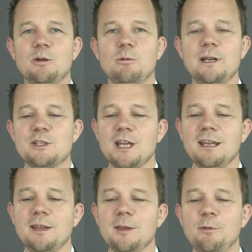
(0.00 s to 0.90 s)
When
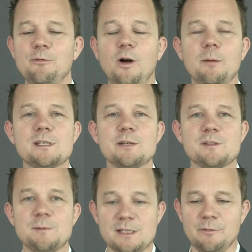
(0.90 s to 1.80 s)
checking the performance of
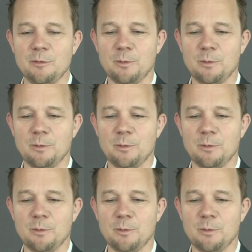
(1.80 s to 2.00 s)
specific